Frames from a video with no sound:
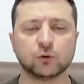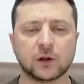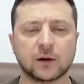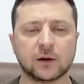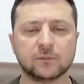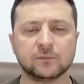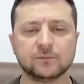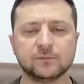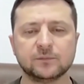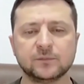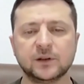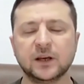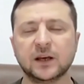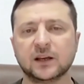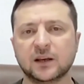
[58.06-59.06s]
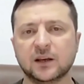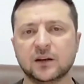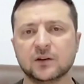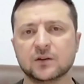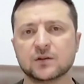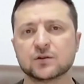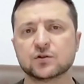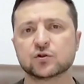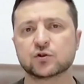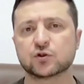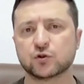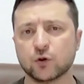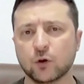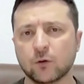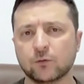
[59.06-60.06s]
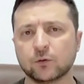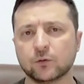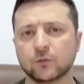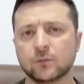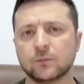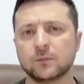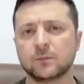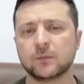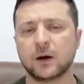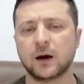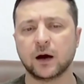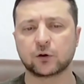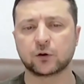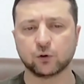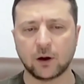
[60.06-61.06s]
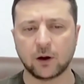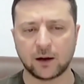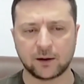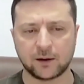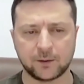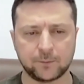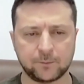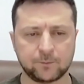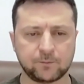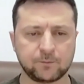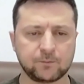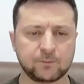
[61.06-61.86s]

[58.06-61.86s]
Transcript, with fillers: like to remind you the words that the United Kingdom have already